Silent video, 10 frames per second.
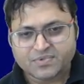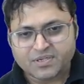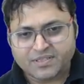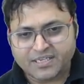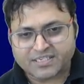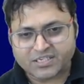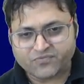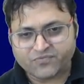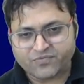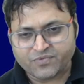this is
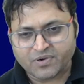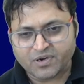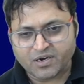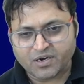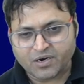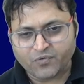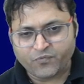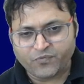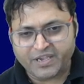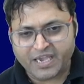uh,
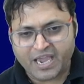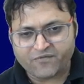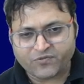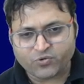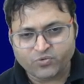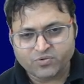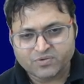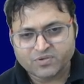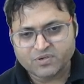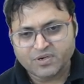VF2
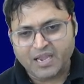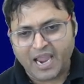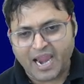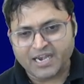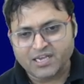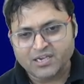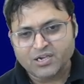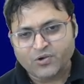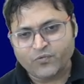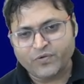and
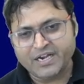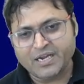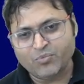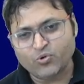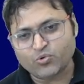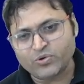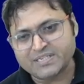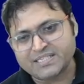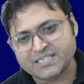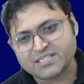VW2 is
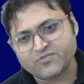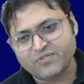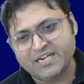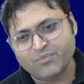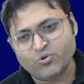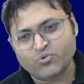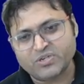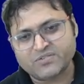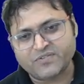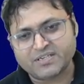this. VW2 is
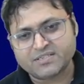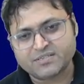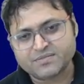fixed.